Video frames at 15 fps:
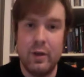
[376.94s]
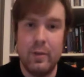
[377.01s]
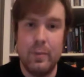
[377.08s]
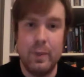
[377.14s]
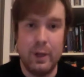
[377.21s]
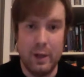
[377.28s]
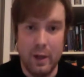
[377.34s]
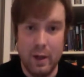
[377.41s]

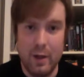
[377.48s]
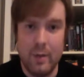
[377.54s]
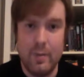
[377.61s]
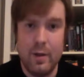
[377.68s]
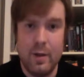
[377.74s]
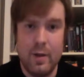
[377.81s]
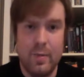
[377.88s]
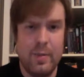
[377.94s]
become,
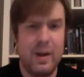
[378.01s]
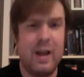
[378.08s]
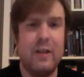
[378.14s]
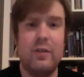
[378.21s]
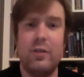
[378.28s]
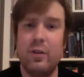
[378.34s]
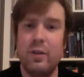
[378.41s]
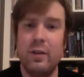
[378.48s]
but I
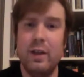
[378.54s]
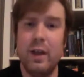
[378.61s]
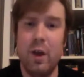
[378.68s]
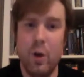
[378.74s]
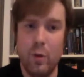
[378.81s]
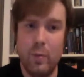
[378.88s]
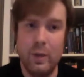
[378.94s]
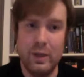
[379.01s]
certainly
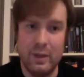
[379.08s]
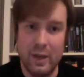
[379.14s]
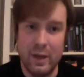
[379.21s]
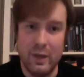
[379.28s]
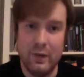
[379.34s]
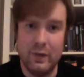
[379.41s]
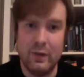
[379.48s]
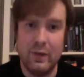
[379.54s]
hope it
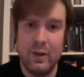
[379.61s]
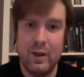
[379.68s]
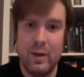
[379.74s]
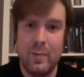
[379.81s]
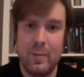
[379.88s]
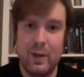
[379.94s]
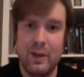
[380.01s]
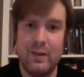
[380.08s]
does
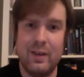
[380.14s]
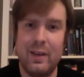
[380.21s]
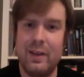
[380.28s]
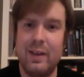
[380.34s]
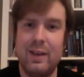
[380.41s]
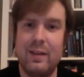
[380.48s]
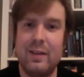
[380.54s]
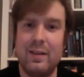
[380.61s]
because I
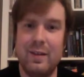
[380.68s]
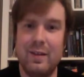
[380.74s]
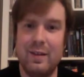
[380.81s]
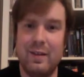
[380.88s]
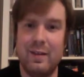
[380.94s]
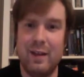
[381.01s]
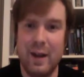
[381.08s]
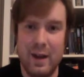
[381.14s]
think this is
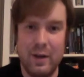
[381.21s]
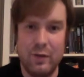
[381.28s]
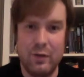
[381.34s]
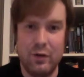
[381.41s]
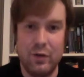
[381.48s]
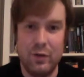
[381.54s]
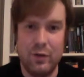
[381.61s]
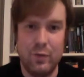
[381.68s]
kind of
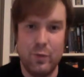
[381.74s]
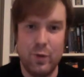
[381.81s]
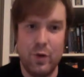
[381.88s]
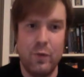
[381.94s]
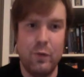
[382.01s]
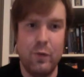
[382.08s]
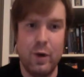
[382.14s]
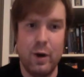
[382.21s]
shows more
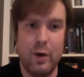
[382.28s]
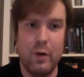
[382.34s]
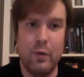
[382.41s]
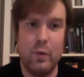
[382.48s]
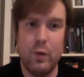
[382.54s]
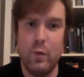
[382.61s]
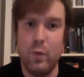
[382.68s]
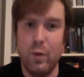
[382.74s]
of where
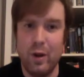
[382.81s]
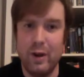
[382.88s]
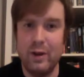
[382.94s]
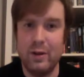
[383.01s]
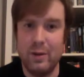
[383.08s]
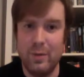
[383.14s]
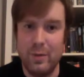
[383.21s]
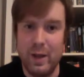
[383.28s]
we want it
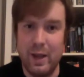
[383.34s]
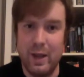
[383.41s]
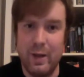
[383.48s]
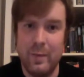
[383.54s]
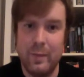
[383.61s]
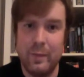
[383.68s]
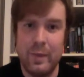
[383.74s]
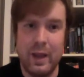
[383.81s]
to be
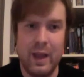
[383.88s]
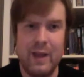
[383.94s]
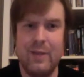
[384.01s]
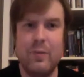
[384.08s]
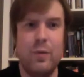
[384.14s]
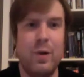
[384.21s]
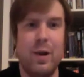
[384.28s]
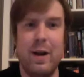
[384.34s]

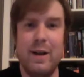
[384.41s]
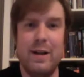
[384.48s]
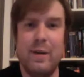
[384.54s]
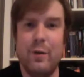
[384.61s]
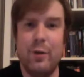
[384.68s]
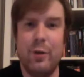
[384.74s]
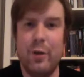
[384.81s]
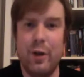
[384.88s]
and where I
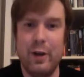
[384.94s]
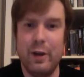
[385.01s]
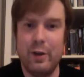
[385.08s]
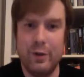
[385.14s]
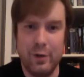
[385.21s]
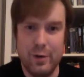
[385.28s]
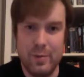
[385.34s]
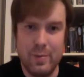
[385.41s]
never thought it
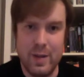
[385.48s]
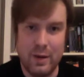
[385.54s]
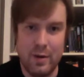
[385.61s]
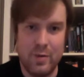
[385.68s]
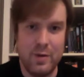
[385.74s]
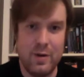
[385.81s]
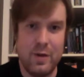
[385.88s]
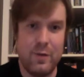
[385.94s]
could be.
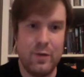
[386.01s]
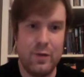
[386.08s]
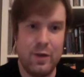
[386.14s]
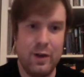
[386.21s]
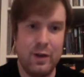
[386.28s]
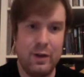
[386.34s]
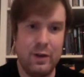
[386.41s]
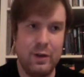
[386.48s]
We never thought
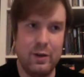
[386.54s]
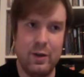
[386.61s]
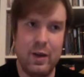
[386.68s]
it could